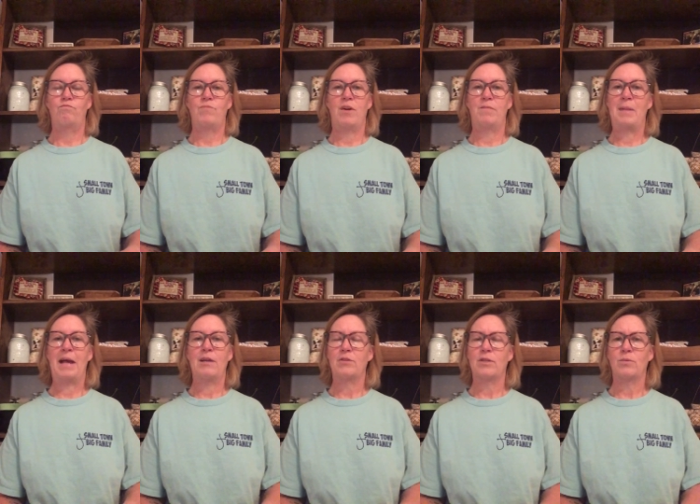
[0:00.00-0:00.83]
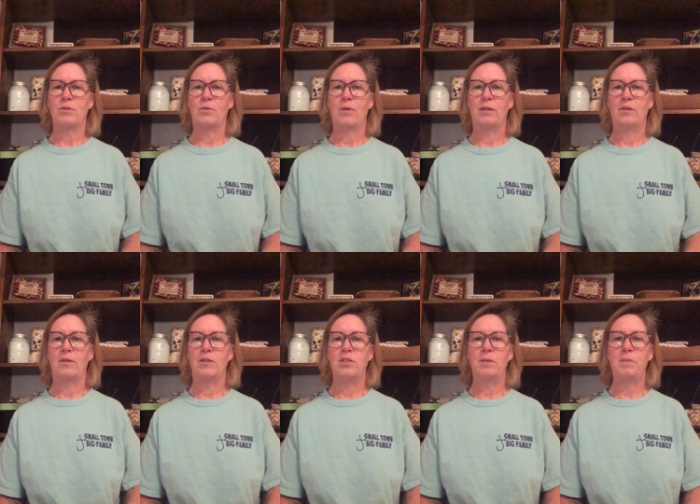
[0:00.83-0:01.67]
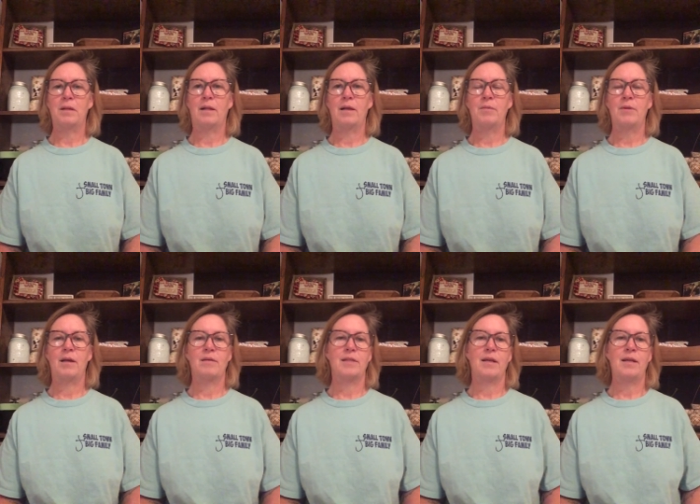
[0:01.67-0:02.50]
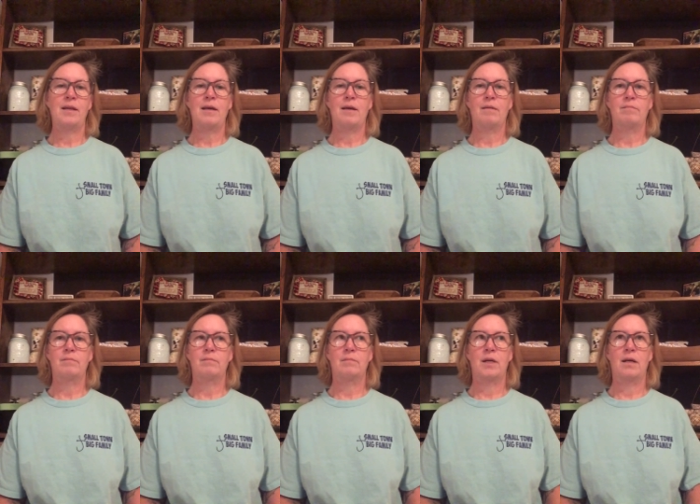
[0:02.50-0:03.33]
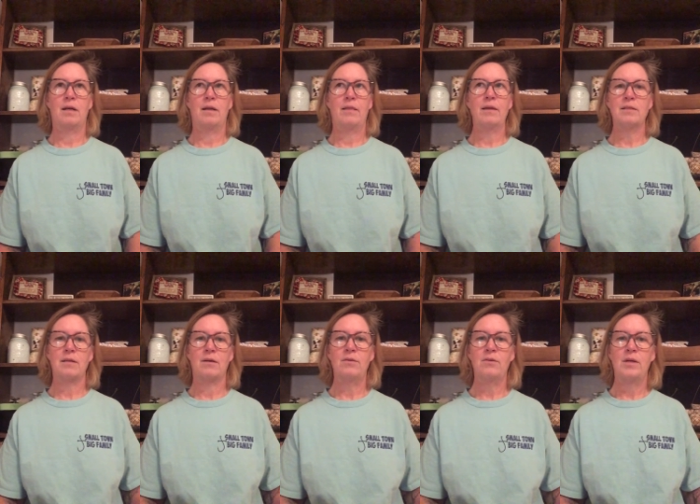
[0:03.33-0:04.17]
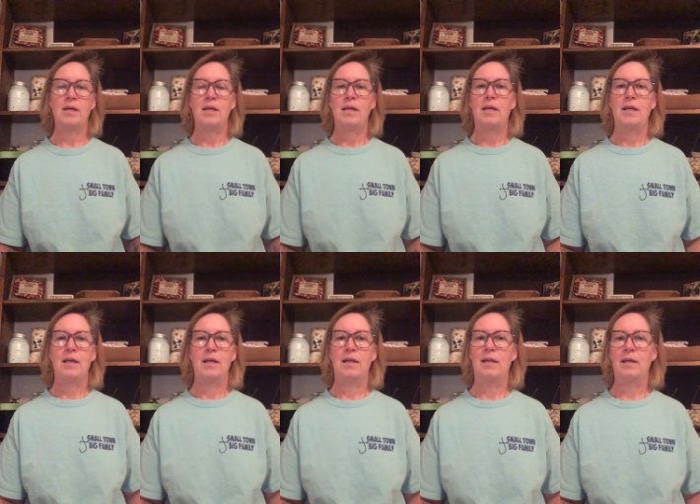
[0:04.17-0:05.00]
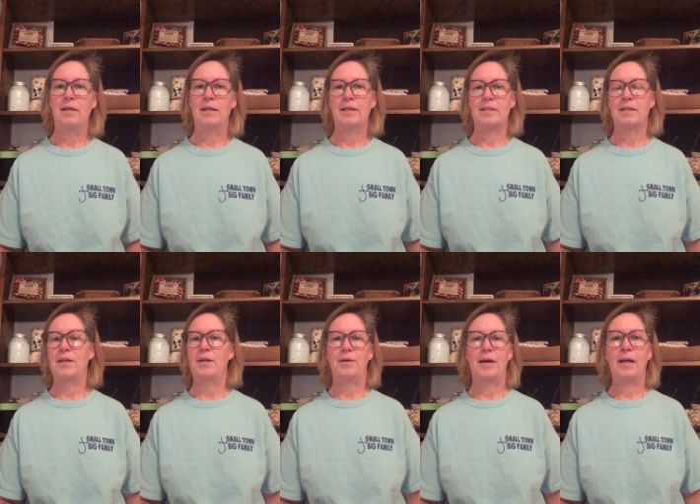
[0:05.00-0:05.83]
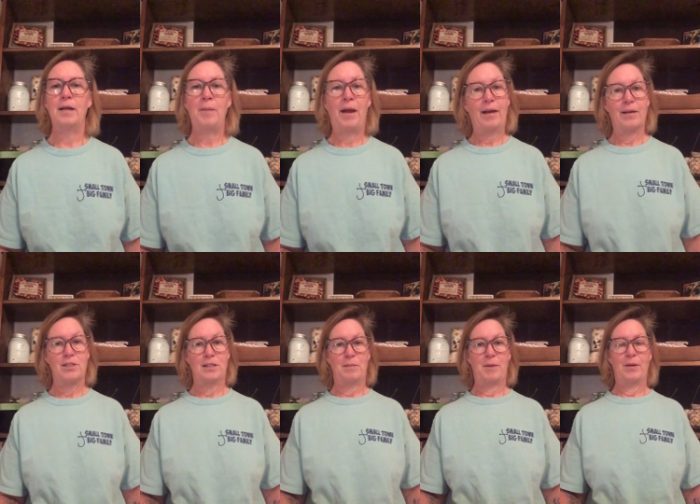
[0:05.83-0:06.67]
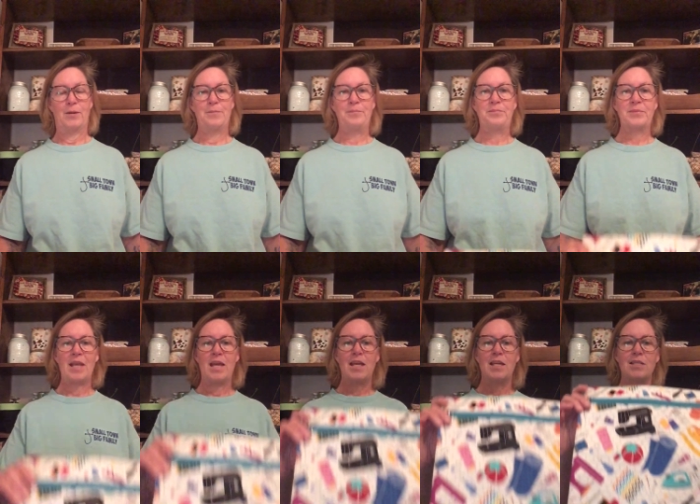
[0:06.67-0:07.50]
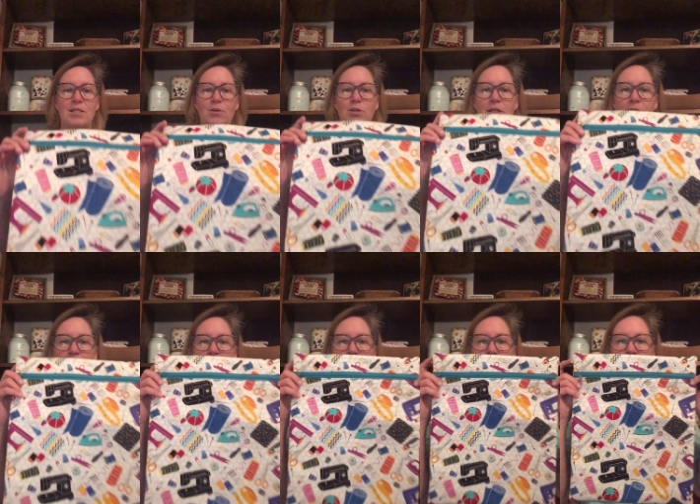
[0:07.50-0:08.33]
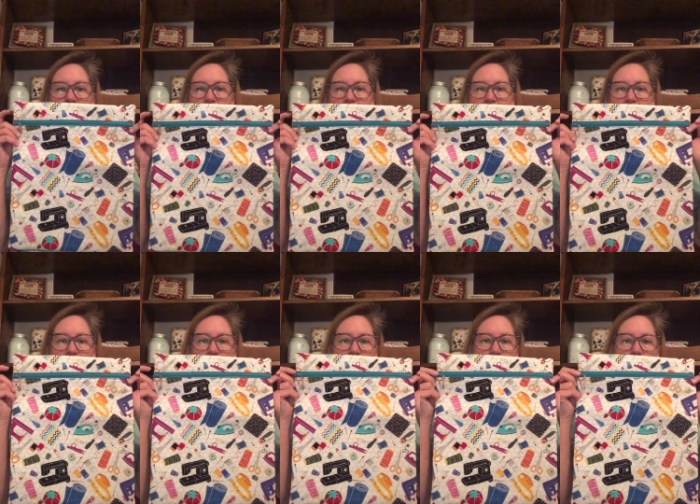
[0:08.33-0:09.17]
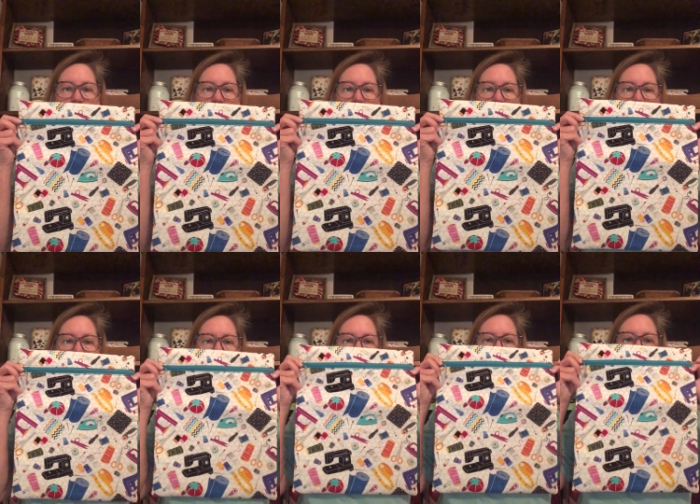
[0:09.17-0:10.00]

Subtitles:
if my address was correct on the shipping label, and I was like, yeah, I think so. And then next thing you know, I get a package in the mail. So she made me this adorable